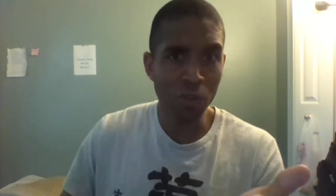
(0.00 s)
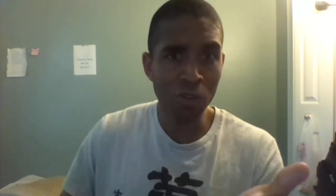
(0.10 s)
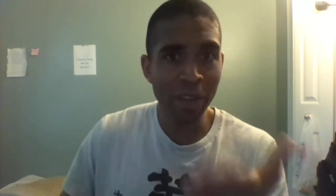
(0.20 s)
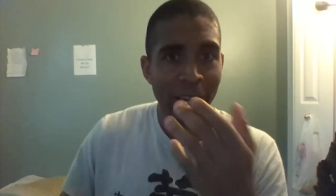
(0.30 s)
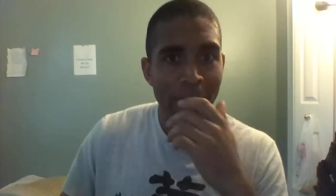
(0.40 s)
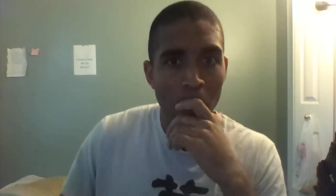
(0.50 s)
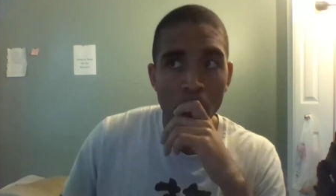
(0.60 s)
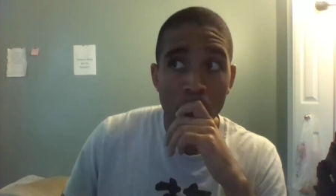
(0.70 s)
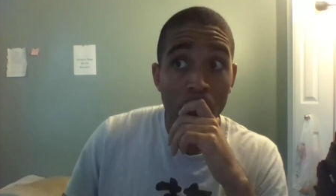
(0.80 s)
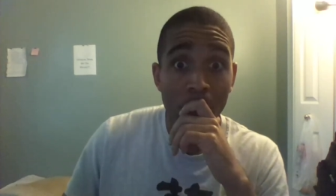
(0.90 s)
do that?
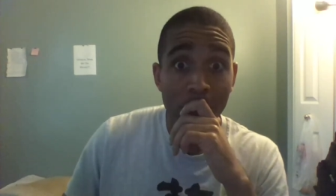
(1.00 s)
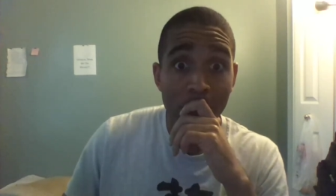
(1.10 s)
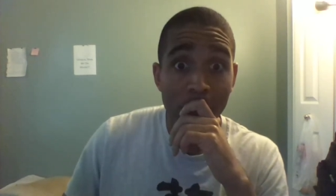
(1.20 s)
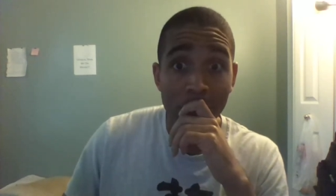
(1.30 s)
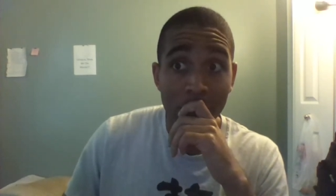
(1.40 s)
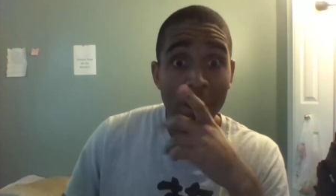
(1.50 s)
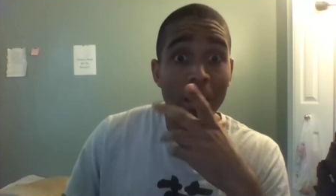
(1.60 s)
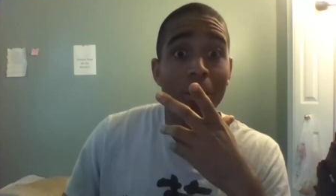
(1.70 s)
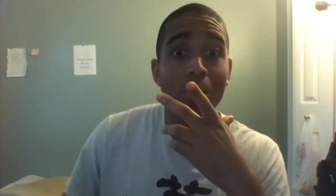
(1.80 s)
No.